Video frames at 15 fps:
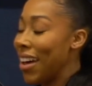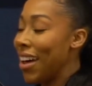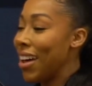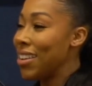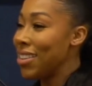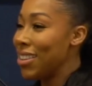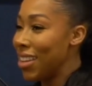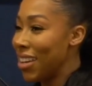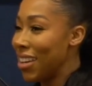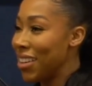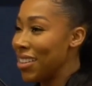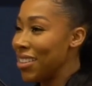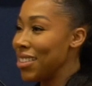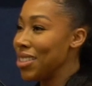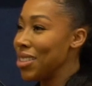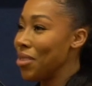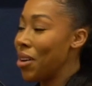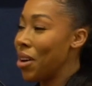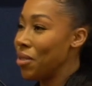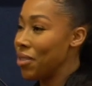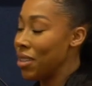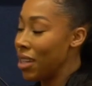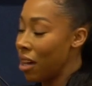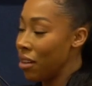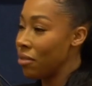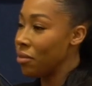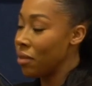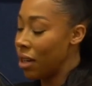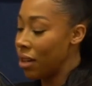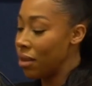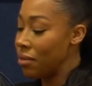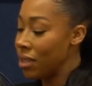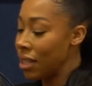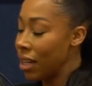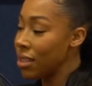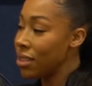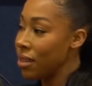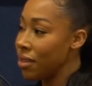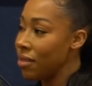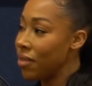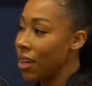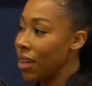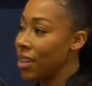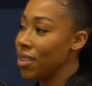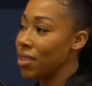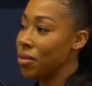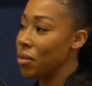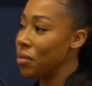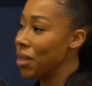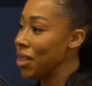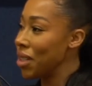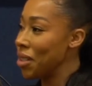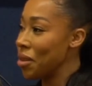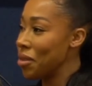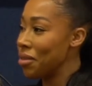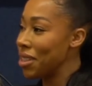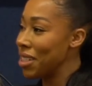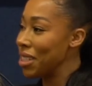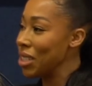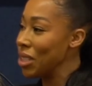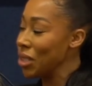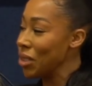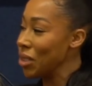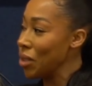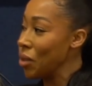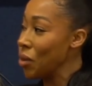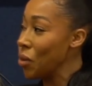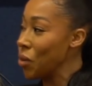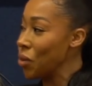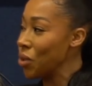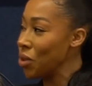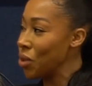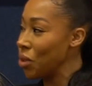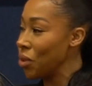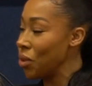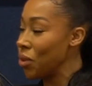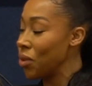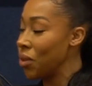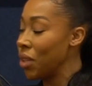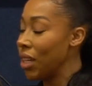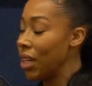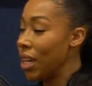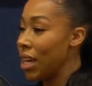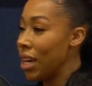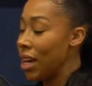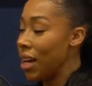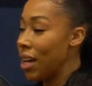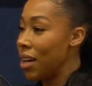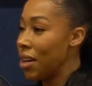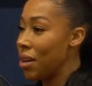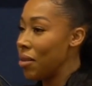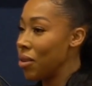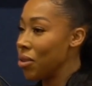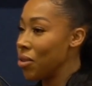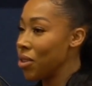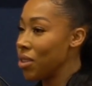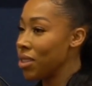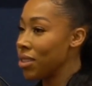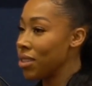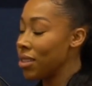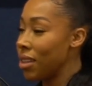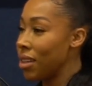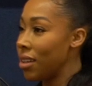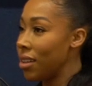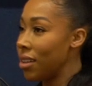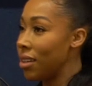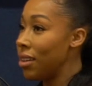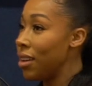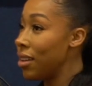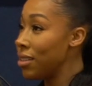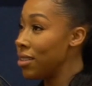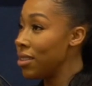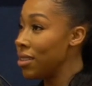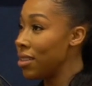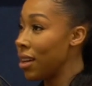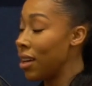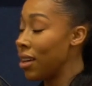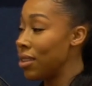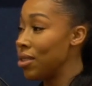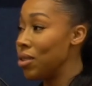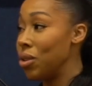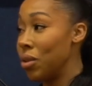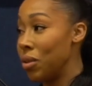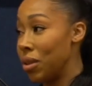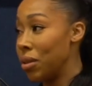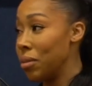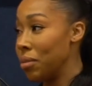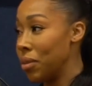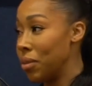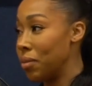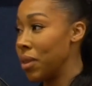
And then, so after that testing phase, we'll be ready to launch to across London and Europe,